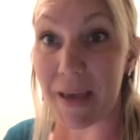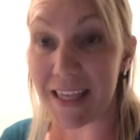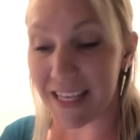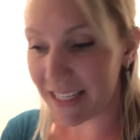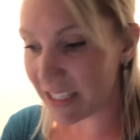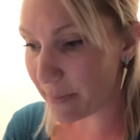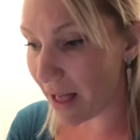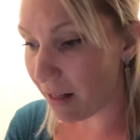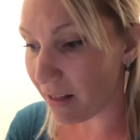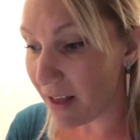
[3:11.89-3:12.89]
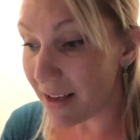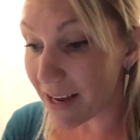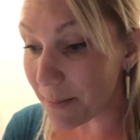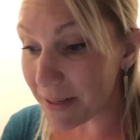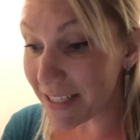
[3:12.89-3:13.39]
things smell.
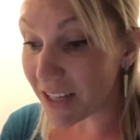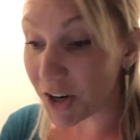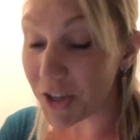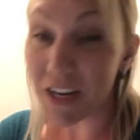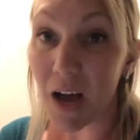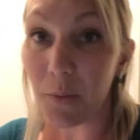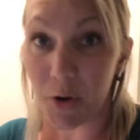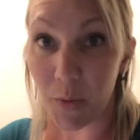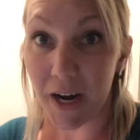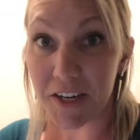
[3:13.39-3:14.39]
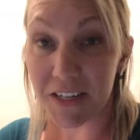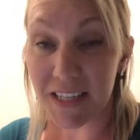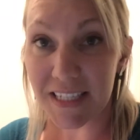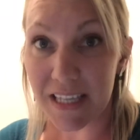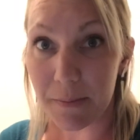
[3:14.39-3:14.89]
Companies are not required to
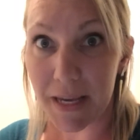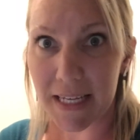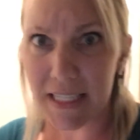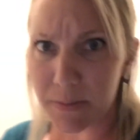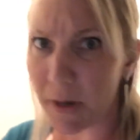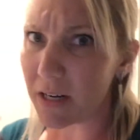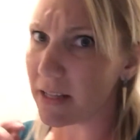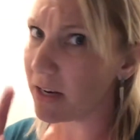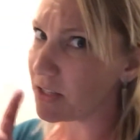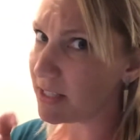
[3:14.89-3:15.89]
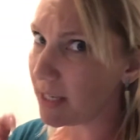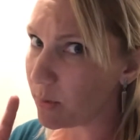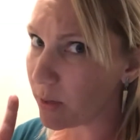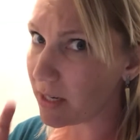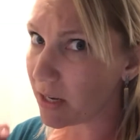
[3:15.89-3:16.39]
list them because it's part of their
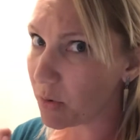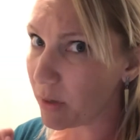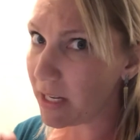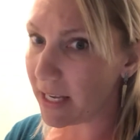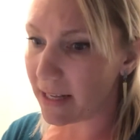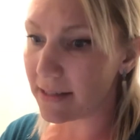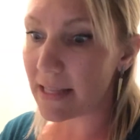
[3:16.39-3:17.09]
secret ingredients